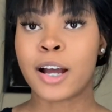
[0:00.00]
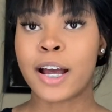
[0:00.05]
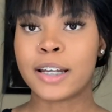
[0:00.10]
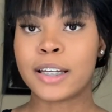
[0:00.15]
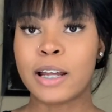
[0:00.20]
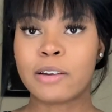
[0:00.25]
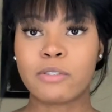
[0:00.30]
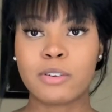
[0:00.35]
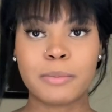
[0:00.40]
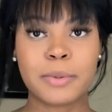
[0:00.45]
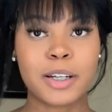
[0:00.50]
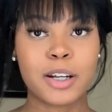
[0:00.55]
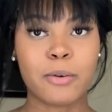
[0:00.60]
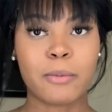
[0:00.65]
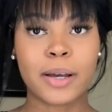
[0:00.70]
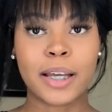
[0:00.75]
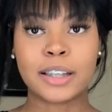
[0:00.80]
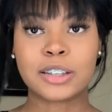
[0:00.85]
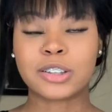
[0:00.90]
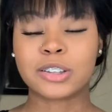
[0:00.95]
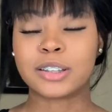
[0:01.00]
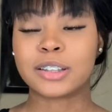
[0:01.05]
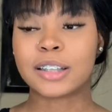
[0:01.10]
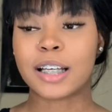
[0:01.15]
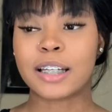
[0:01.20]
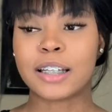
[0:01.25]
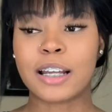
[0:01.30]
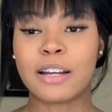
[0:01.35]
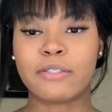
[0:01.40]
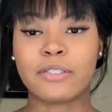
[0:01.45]
I never been a waitress.
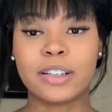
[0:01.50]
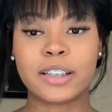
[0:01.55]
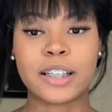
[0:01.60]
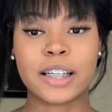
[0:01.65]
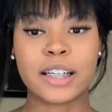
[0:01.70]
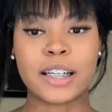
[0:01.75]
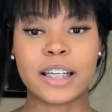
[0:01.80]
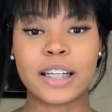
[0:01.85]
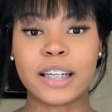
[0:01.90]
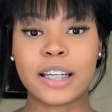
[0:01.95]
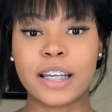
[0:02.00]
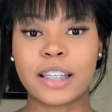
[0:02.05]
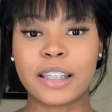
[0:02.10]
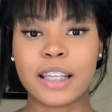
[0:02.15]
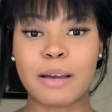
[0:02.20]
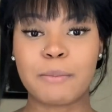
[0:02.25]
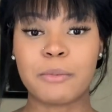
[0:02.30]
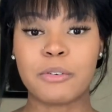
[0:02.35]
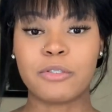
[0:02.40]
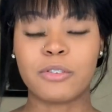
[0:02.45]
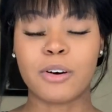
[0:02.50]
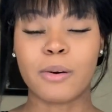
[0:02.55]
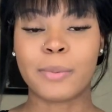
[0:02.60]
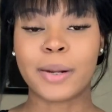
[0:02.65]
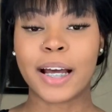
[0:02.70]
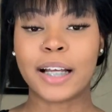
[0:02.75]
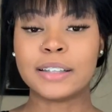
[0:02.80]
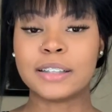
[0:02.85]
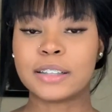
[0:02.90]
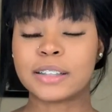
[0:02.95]
I never did any of that before,
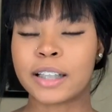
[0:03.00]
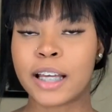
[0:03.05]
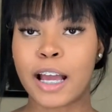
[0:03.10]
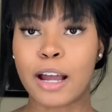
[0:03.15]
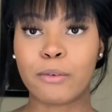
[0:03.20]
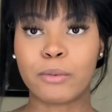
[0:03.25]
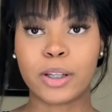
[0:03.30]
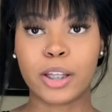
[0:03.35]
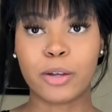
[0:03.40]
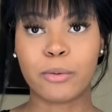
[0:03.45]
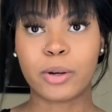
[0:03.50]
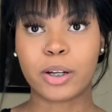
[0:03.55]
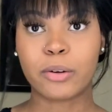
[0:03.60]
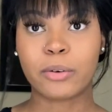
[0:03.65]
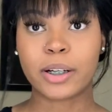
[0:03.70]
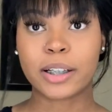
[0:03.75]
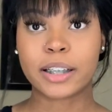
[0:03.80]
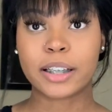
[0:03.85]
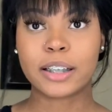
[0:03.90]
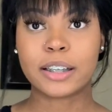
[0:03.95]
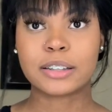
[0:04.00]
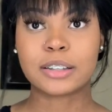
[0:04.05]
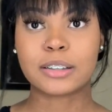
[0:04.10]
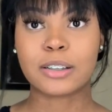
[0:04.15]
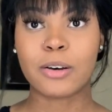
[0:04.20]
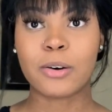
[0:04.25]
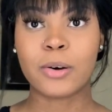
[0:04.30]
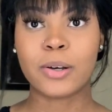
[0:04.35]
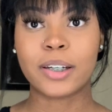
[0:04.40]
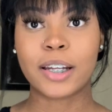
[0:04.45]
but I just say I really want to work here.
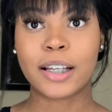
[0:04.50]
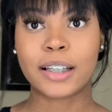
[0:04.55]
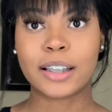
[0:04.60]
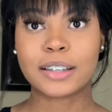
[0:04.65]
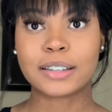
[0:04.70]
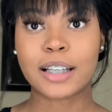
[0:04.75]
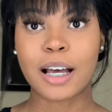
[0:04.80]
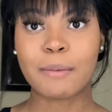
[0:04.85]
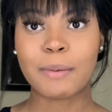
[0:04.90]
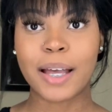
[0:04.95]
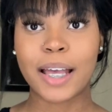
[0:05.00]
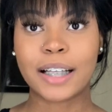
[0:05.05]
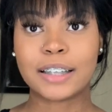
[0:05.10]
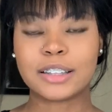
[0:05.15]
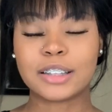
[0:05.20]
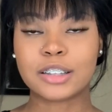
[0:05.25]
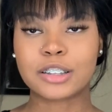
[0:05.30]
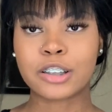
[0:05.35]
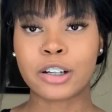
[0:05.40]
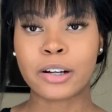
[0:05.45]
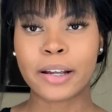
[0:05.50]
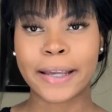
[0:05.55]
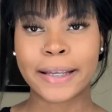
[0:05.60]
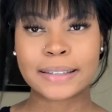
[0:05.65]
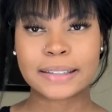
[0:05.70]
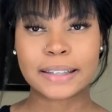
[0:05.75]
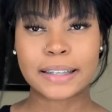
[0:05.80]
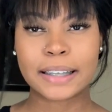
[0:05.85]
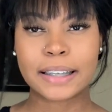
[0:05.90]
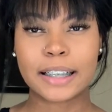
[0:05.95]
So, and at the time I had just turned
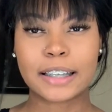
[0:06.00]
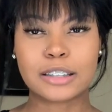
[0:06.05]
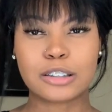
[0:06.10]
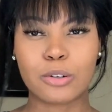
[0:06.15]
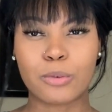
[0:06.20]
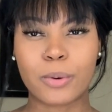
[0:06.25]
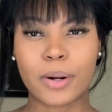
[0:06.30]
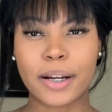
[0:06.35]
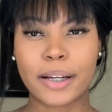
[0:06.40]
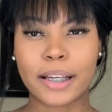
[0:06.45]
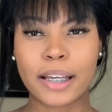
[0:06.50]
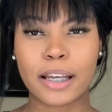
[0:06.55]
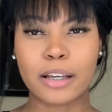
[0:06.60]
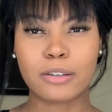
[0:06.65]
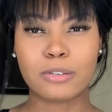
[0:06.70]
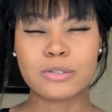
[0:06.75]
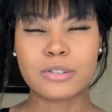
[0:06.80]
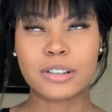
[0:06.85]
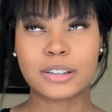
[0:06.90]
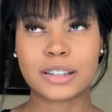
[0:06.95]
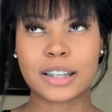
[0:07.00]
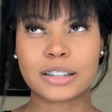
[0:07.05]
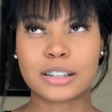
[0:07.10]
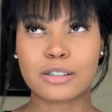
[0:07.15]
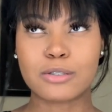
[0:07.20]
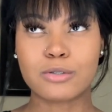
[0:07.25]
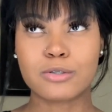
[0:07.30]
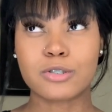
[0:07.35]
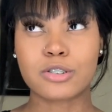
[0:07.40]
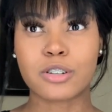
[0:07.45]
18, and to work at Hooters as a
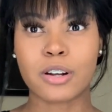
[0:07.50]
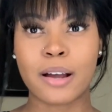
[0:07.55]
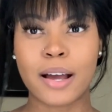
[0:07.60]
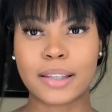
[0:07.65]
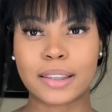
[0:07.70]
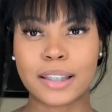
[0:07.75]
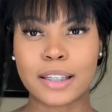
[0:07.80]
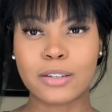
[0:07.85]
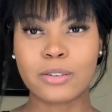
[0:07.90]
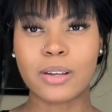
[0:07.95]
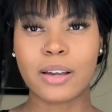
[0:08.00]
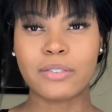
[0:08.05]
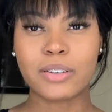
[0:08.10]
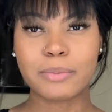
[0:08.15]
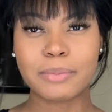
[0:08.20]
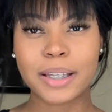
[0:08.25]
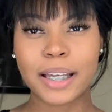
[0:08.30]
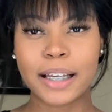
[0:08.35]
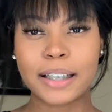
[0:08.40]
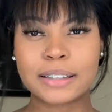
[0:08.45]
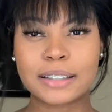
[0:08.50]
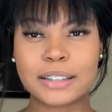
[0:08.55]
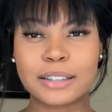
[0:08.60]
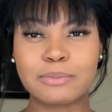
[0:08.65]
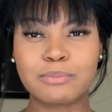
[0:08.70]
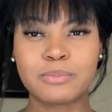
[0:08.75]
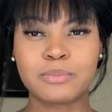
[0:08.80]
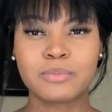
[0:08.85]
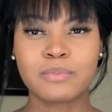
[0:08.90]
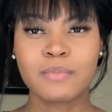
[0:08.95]
Hooters girl, I think you have to be
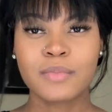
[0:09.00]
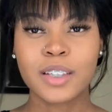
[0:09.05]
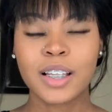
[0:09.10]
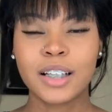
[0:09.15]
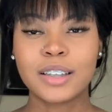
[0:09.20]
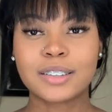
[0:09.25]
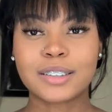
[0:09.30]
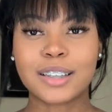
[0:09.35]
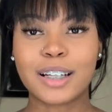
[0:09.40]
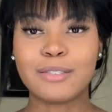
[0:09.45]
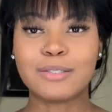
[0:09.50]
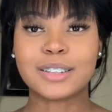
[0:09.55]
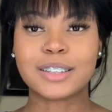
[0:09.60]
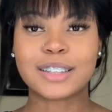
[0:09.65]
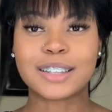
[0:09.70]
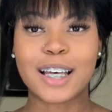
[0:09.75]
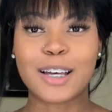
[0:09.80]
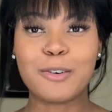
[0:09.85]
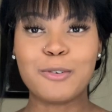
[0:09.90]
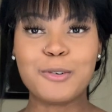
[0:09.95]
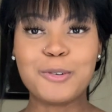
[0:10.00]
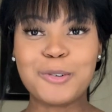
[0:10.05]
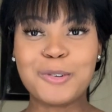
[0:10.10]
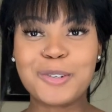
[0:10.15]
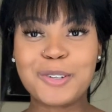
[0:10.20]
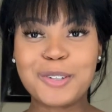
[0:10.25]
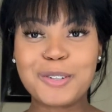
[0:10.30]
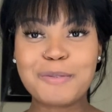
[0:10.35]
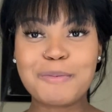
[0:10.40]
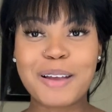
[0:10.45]
18. So they was just like, oh,
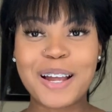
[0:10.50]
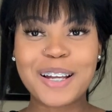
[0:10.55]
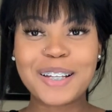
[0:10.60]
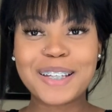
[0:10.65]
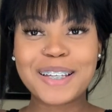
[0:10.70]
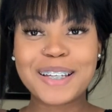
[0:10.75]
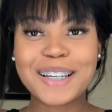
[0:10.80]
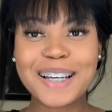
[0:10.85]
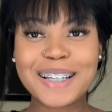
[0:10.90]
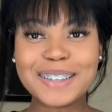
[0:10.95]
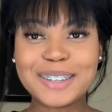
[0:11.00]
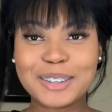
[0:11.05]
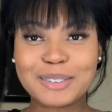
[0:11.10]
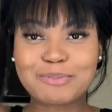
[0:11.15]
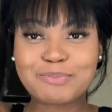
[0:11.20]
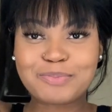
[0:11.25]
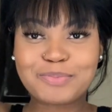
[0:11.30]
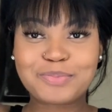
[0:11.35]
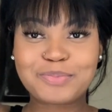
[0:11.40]
you barely cutting it.